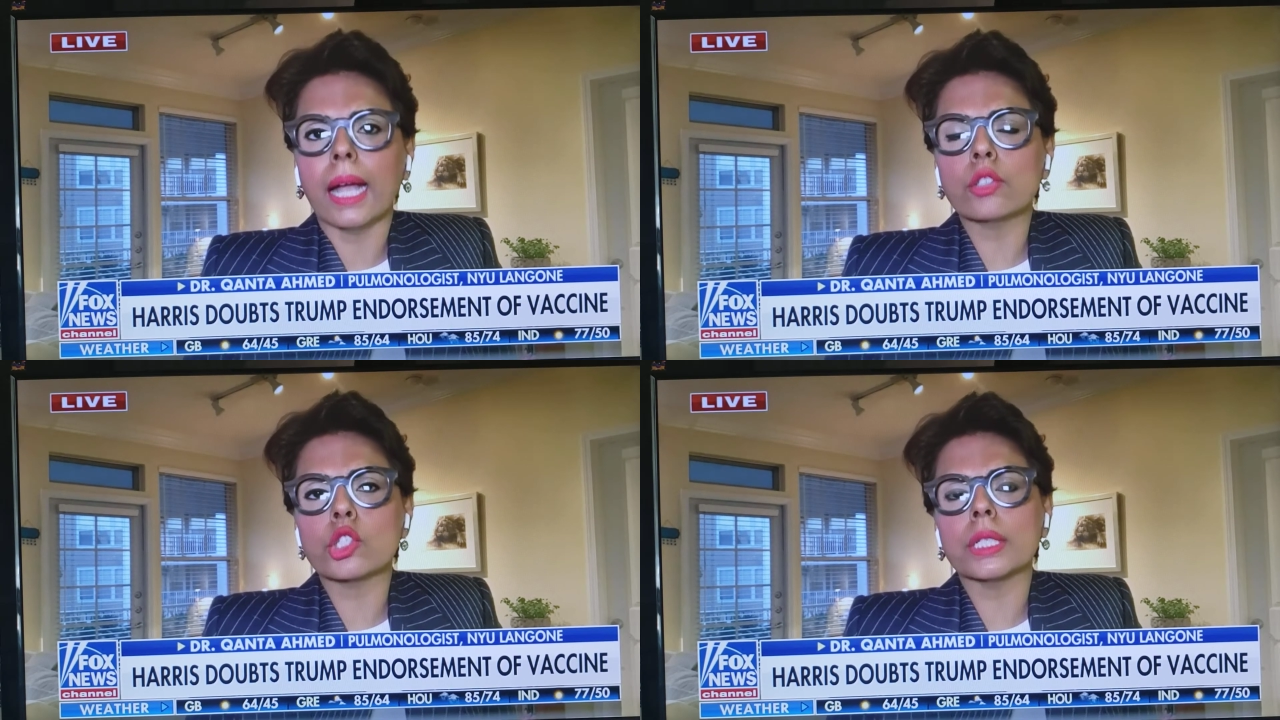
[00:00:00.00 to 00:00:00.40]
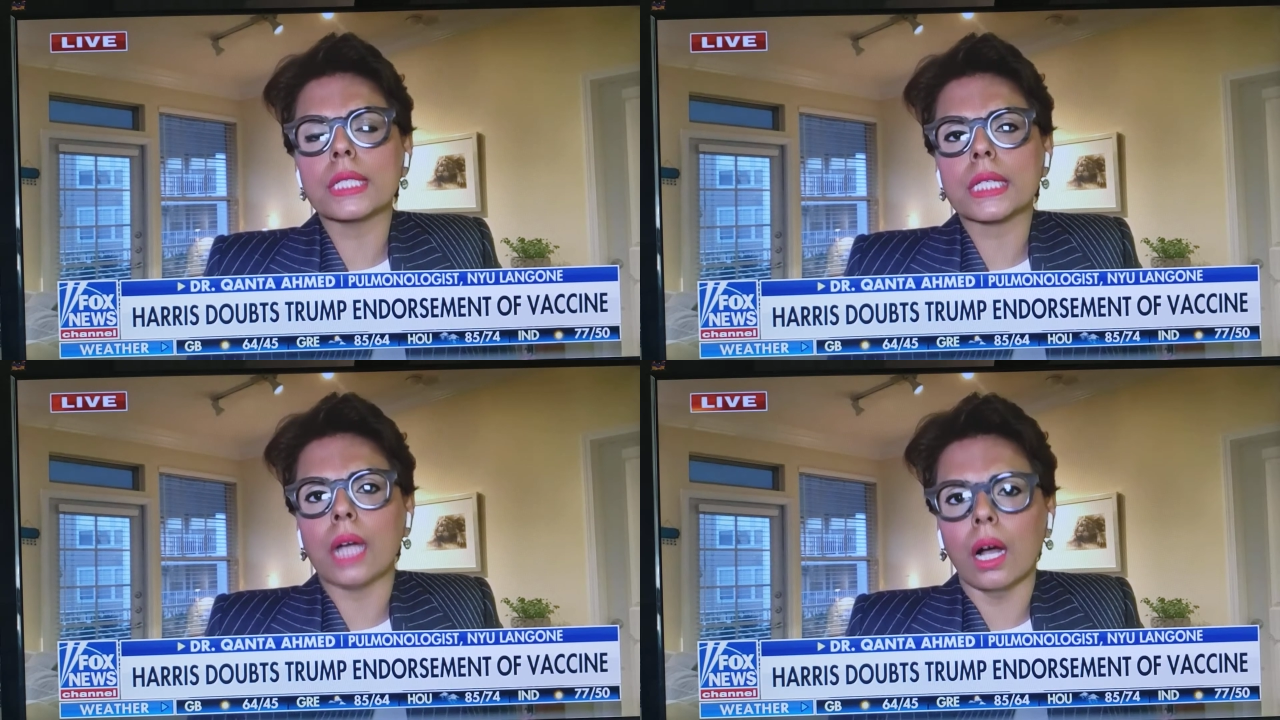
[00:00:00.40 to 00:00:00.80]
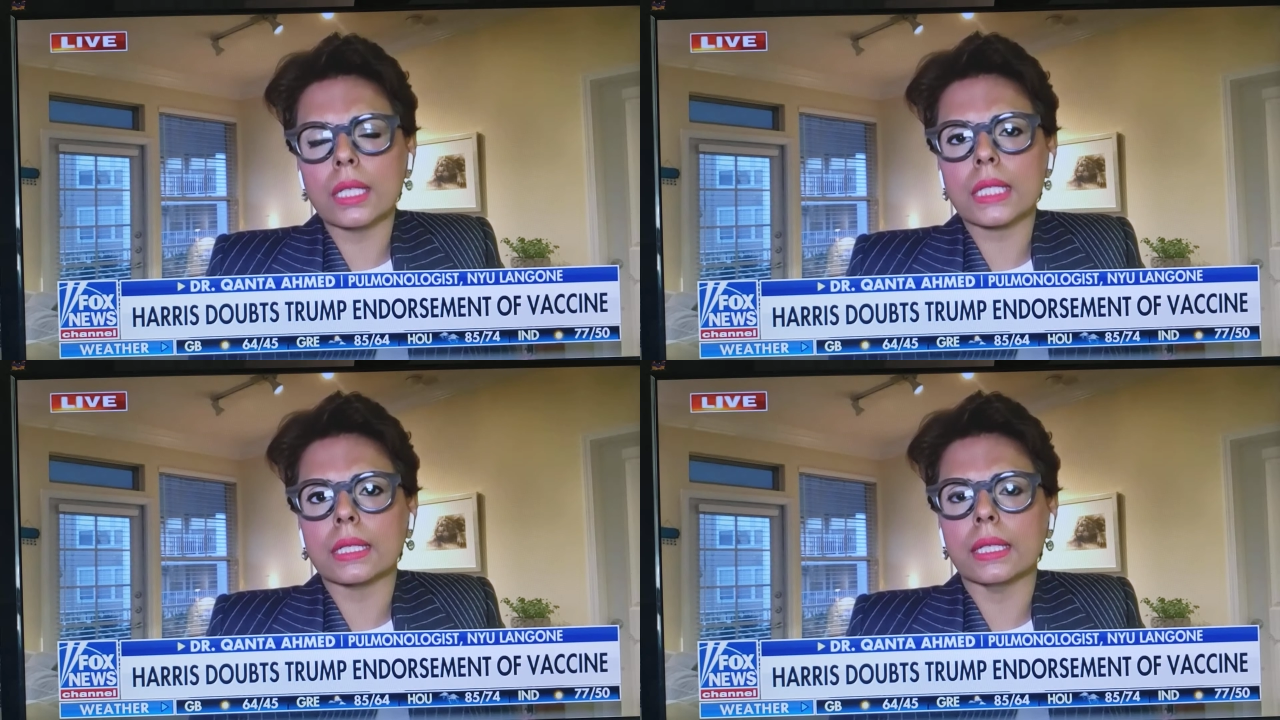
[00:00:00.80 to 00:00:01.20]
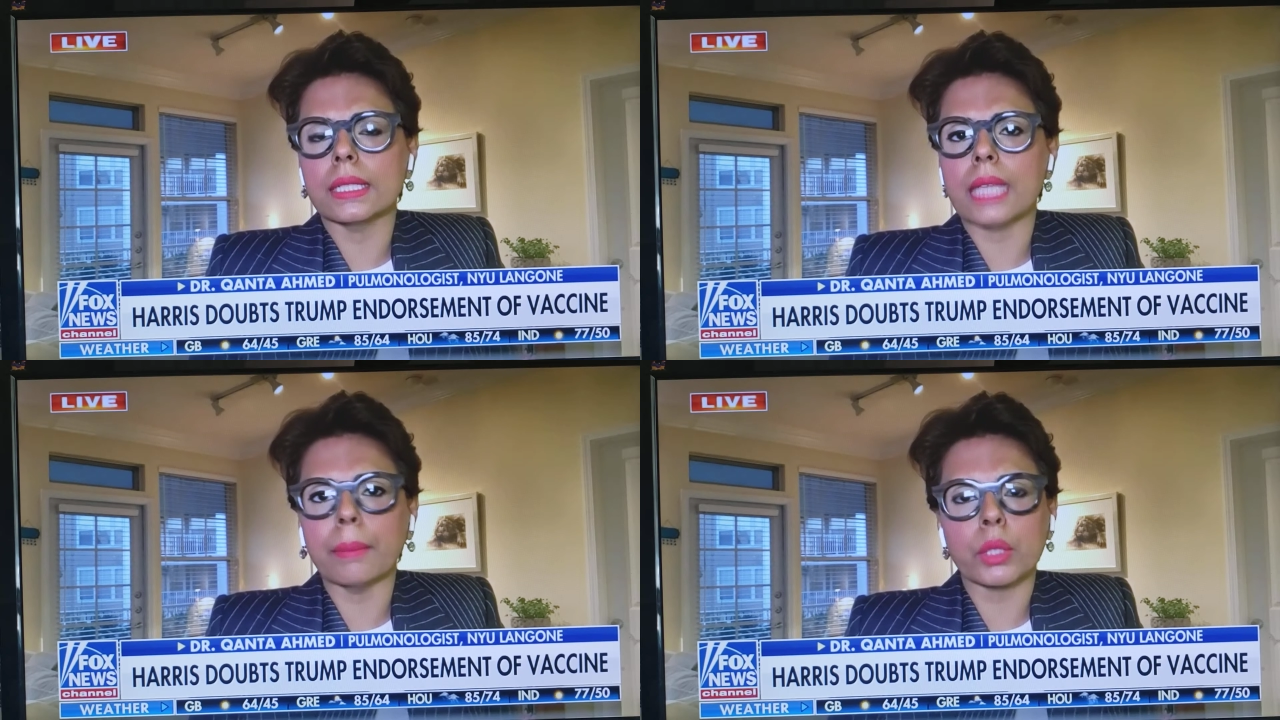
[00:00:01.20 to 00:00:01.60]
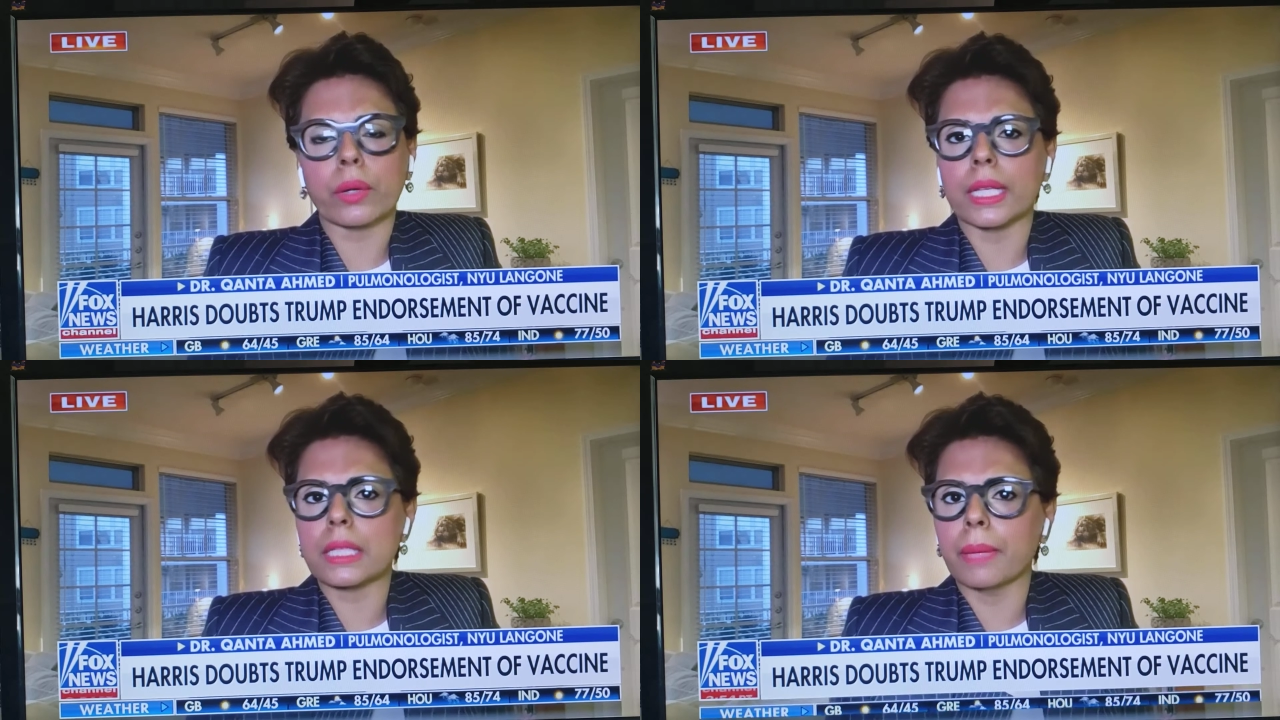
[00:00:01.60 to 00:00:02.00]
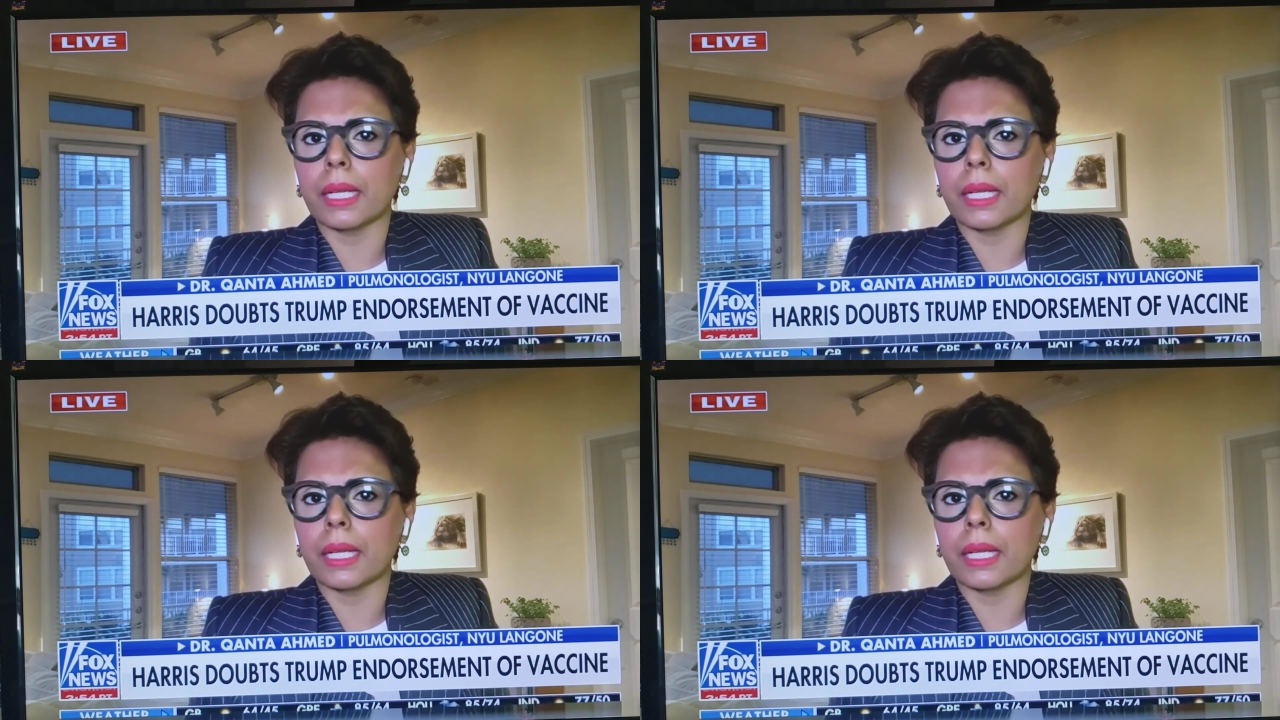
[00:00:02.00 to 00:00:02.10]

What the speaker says: and she is casting Democrats.